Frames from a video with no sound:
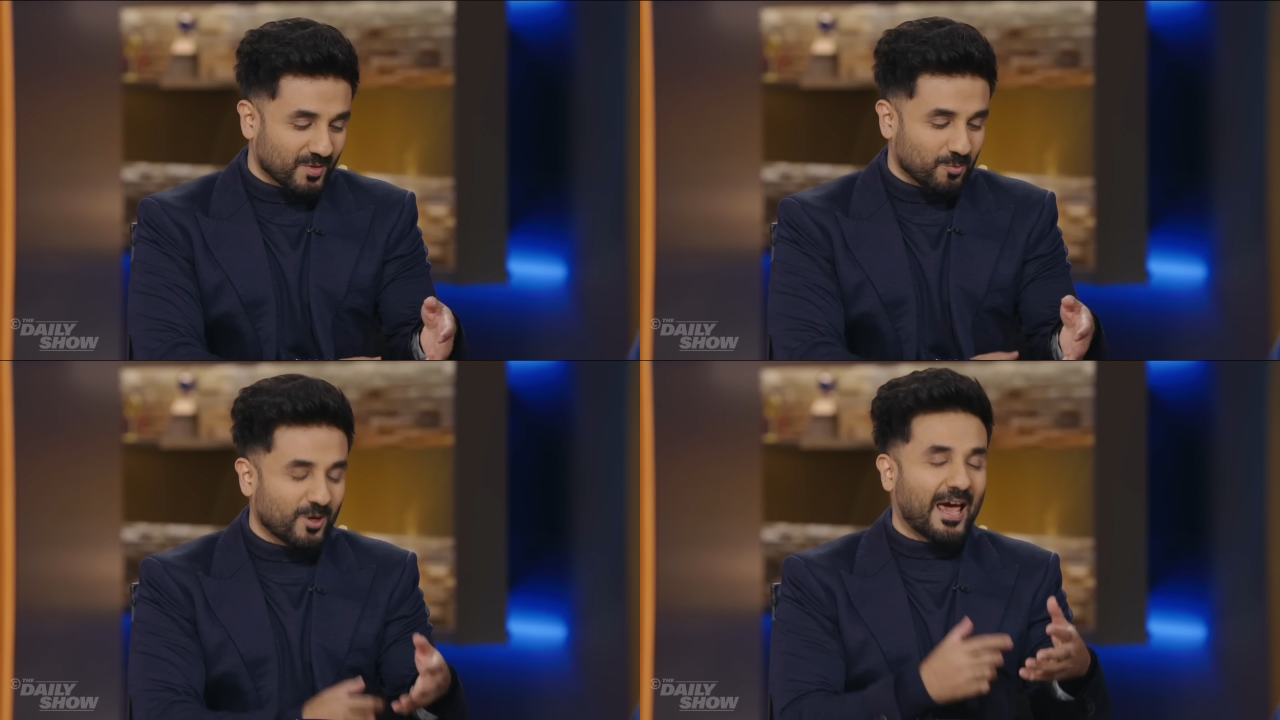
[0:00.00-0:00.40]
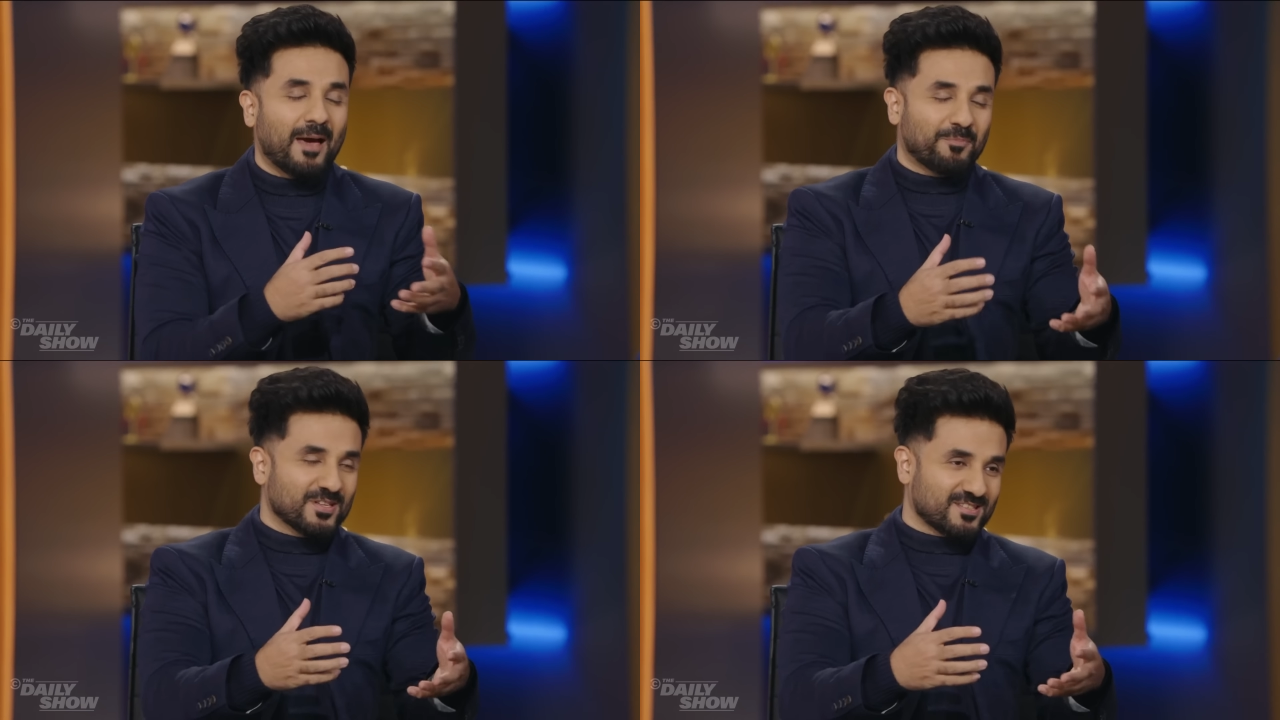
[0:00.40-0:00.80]
what
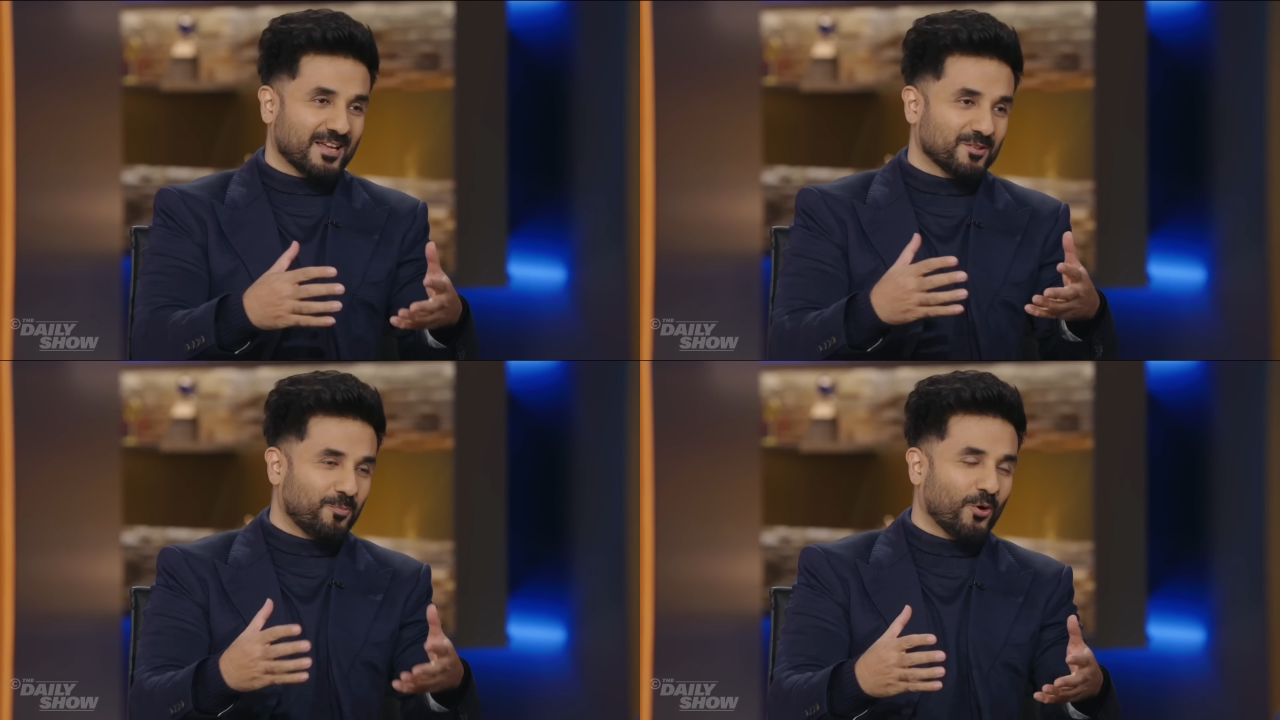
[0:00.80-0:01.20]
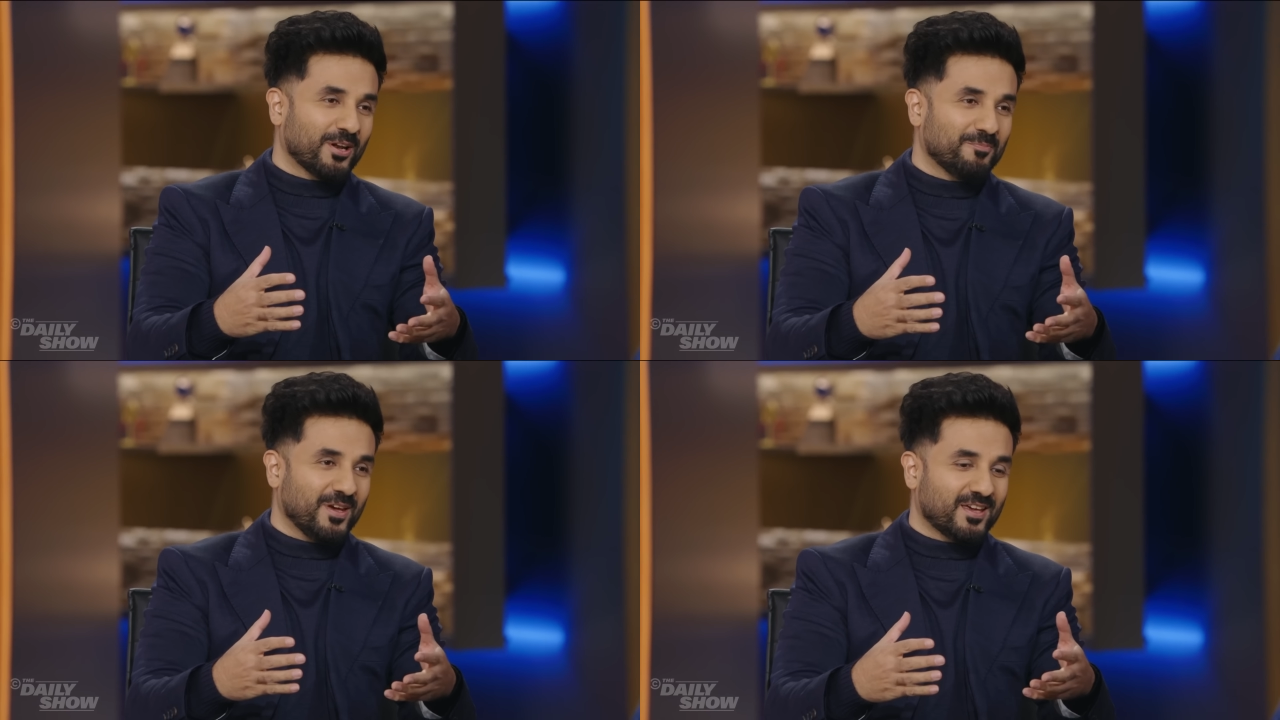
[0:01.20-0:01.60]
happens then, the point
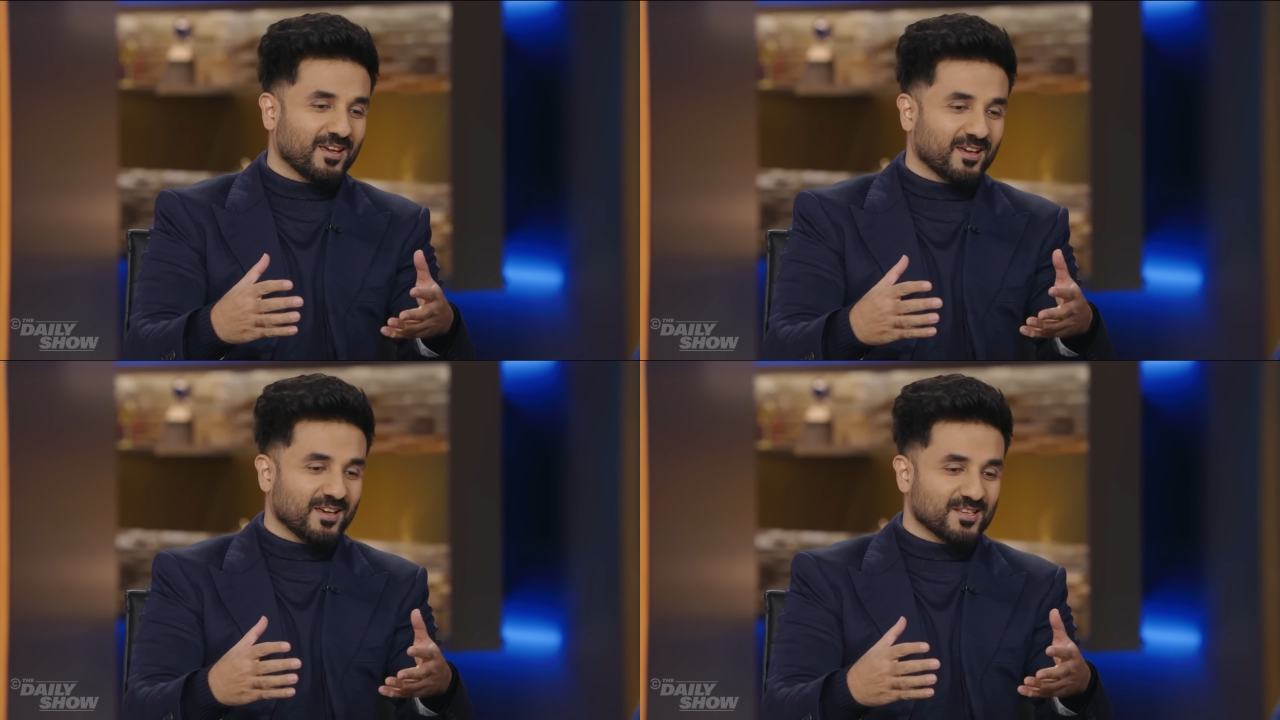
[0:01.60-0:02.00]
I'm making yeah.